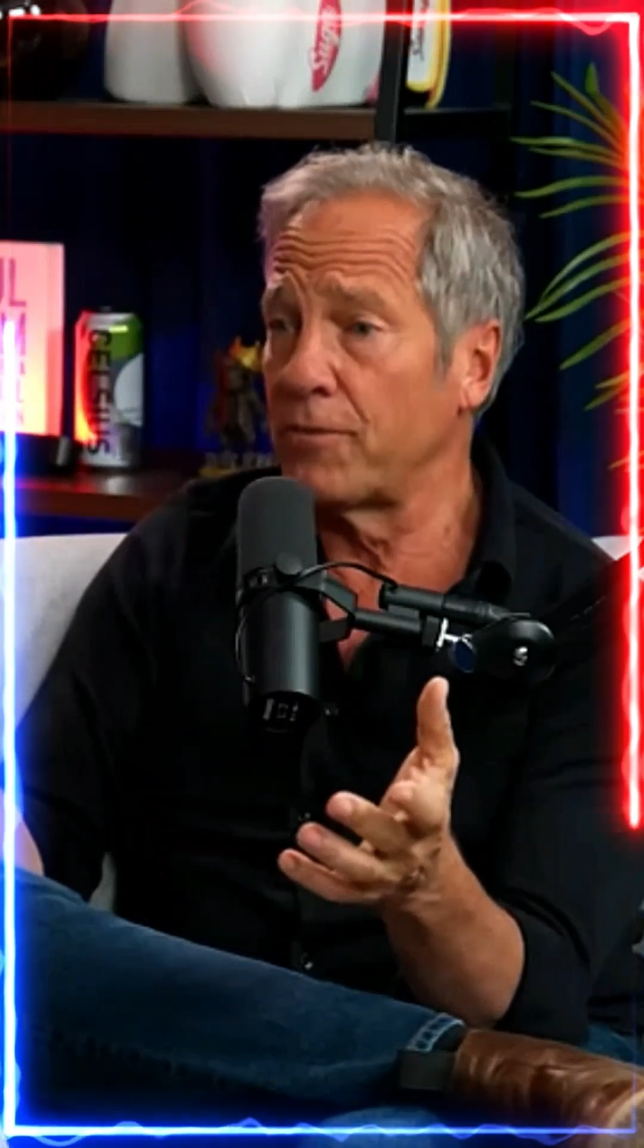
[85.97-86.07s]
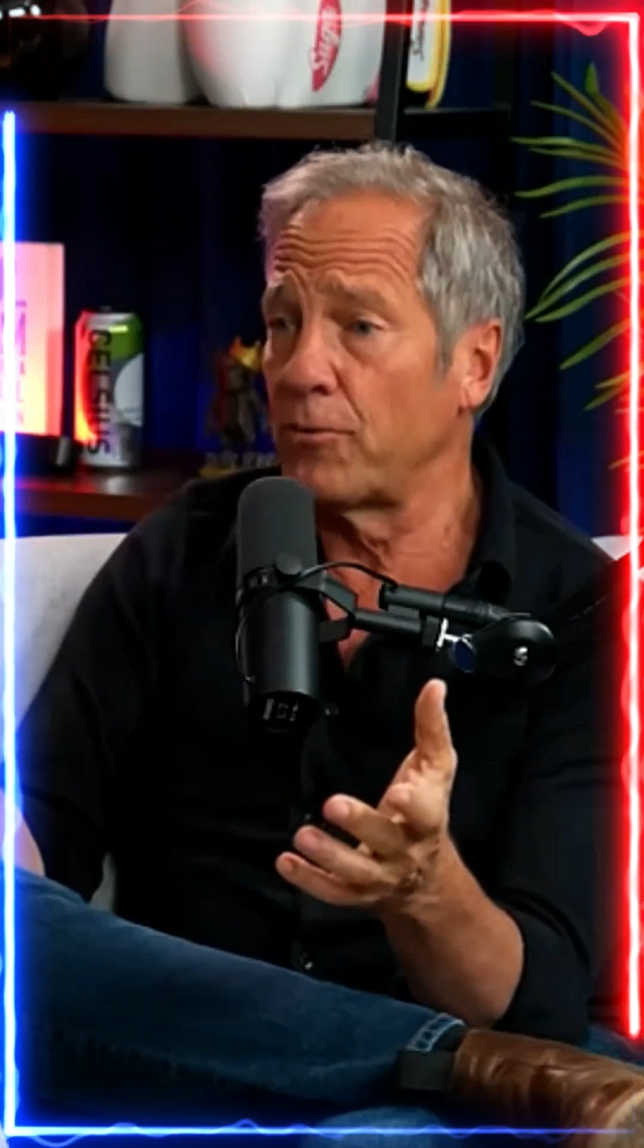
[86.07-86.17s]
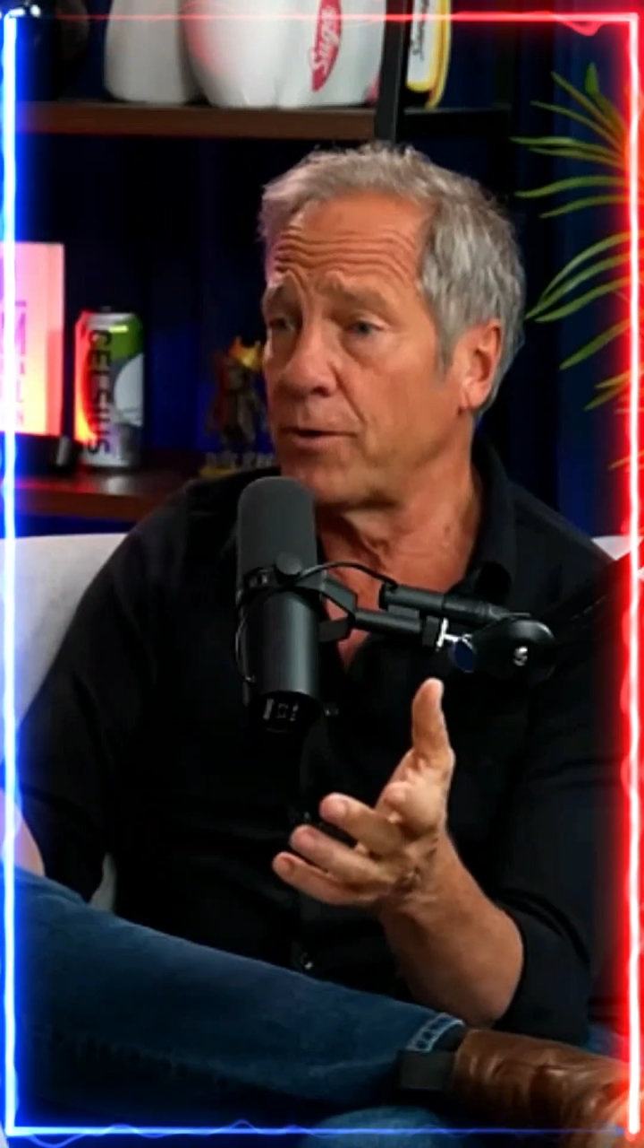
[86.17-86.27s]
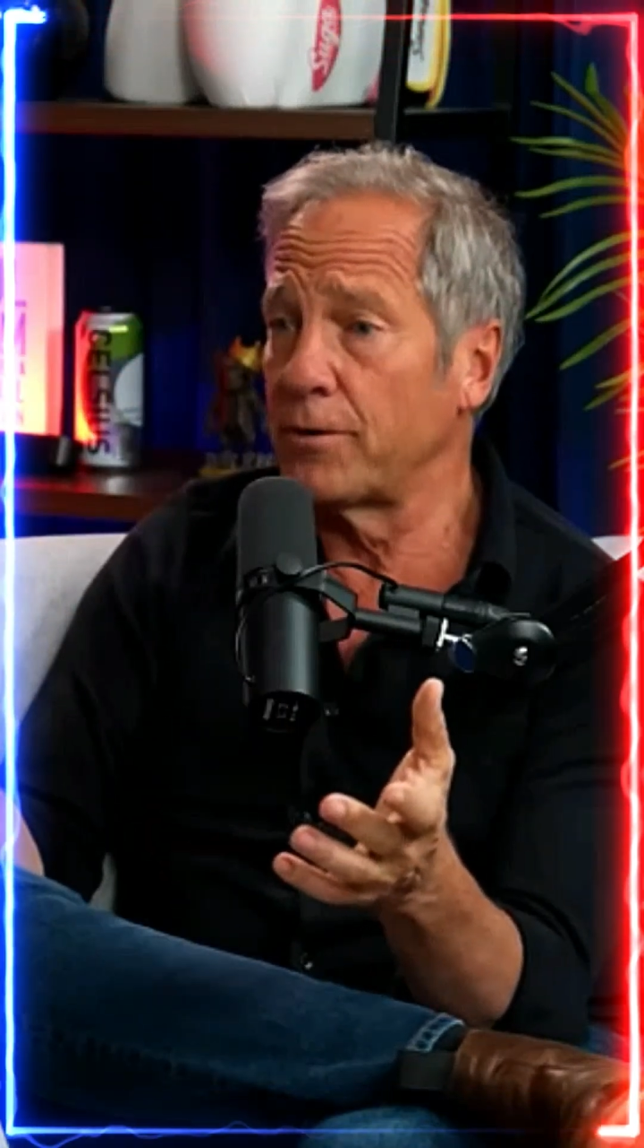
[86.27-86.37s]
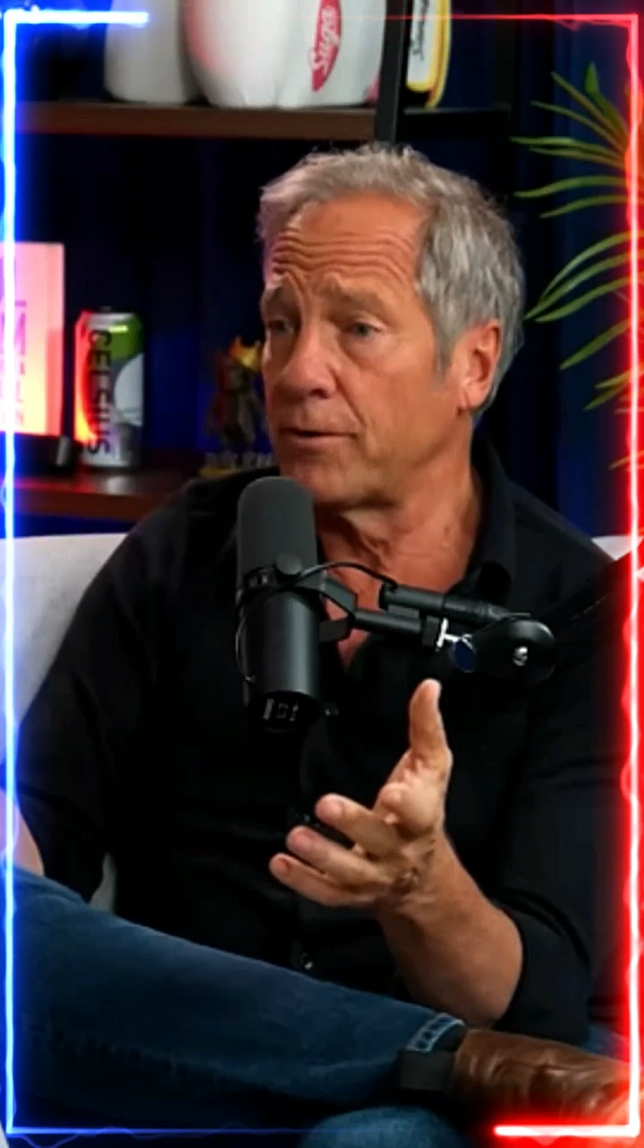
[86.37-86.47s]
a
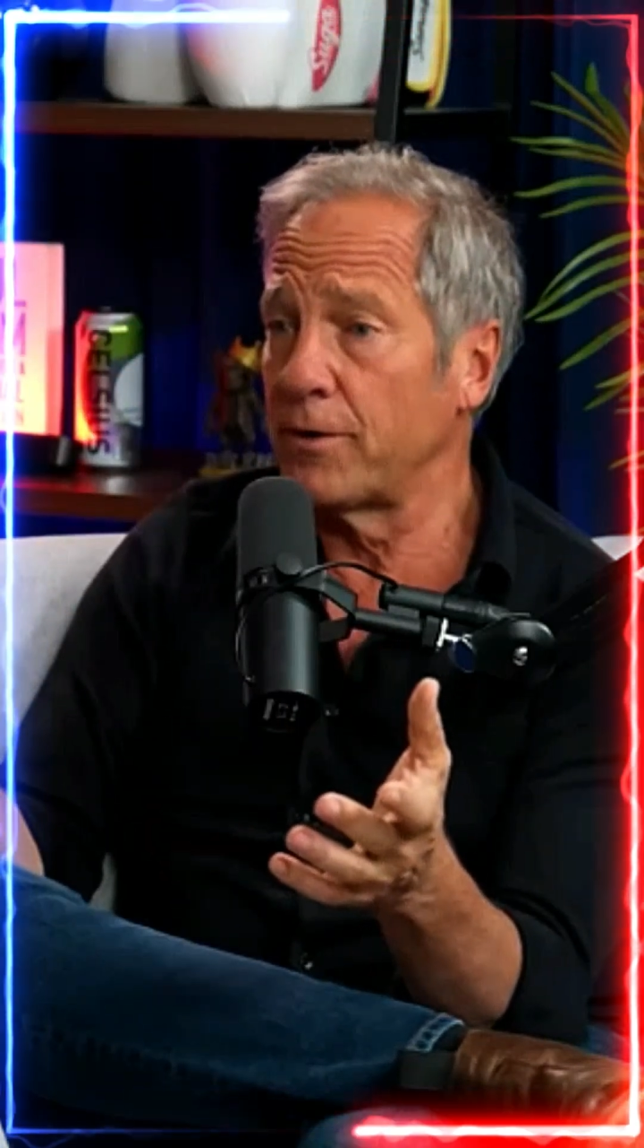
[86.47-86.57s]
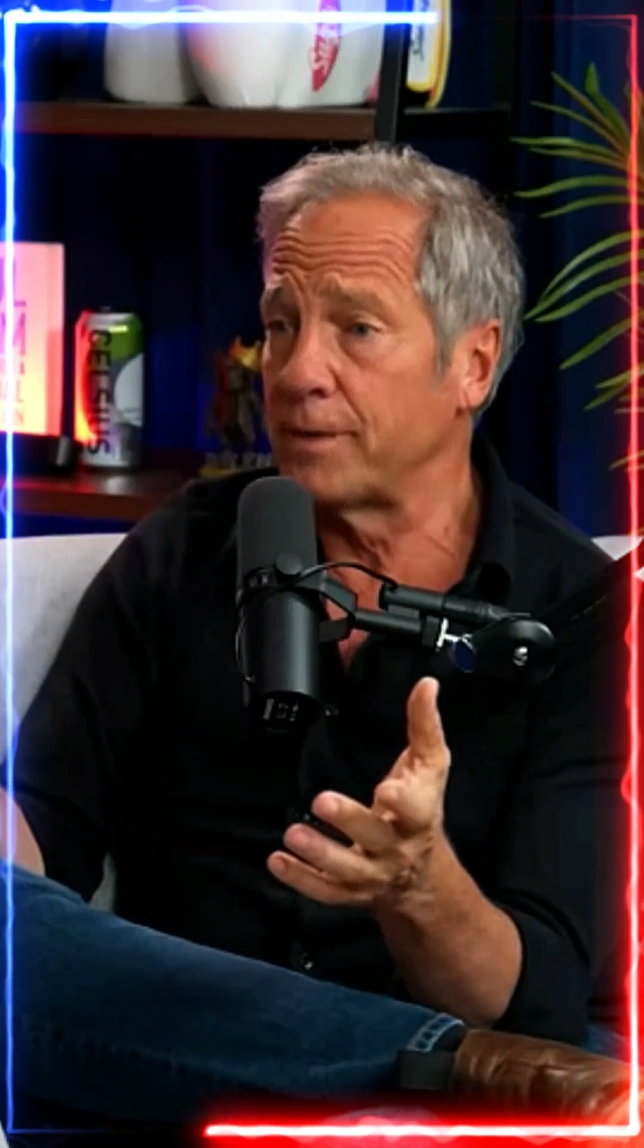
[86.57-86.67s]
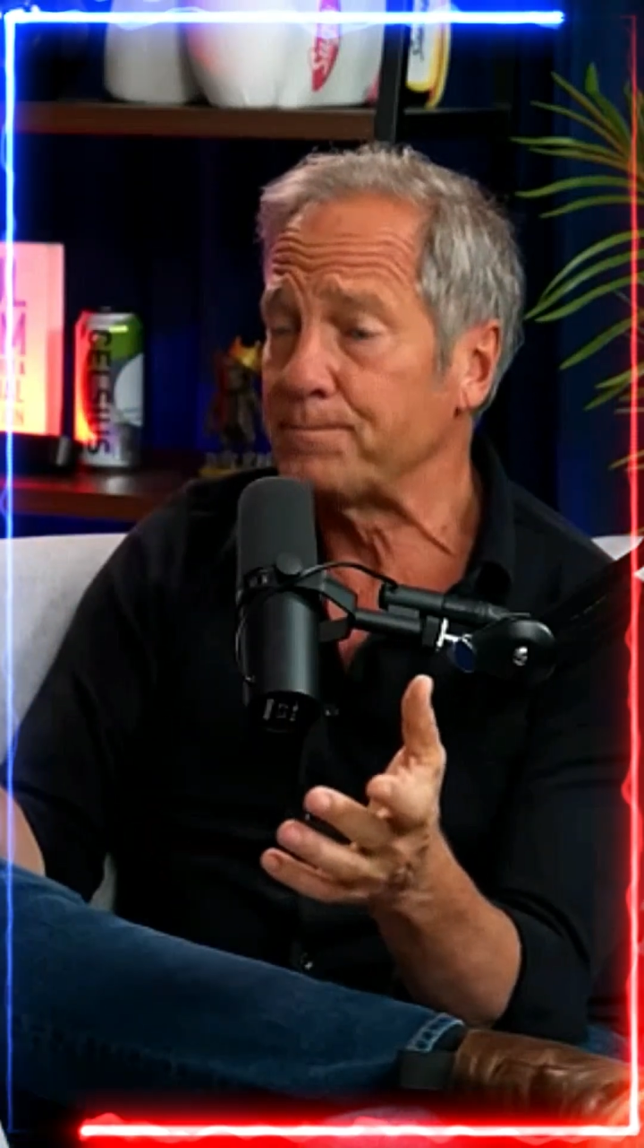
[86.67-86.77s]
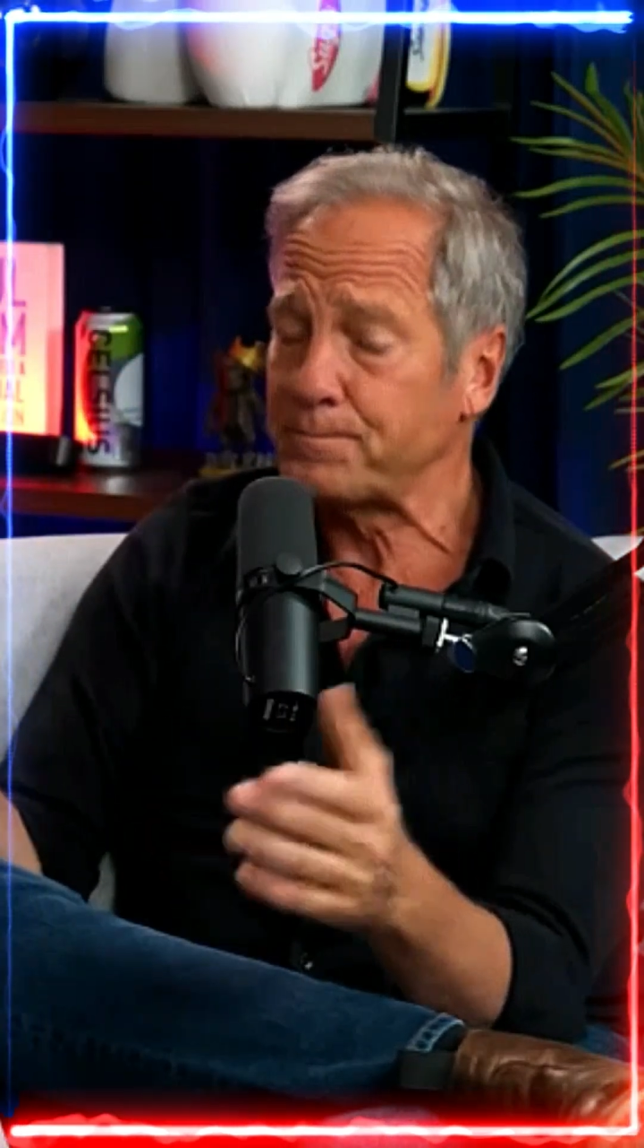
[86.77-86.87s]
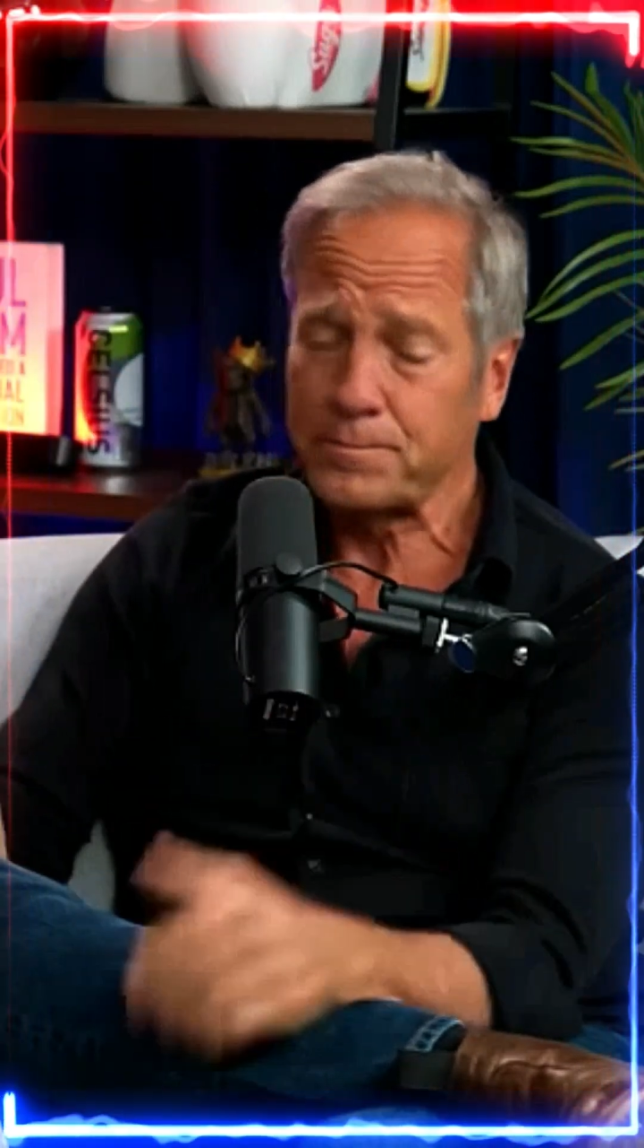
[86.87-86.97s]
4-year degree.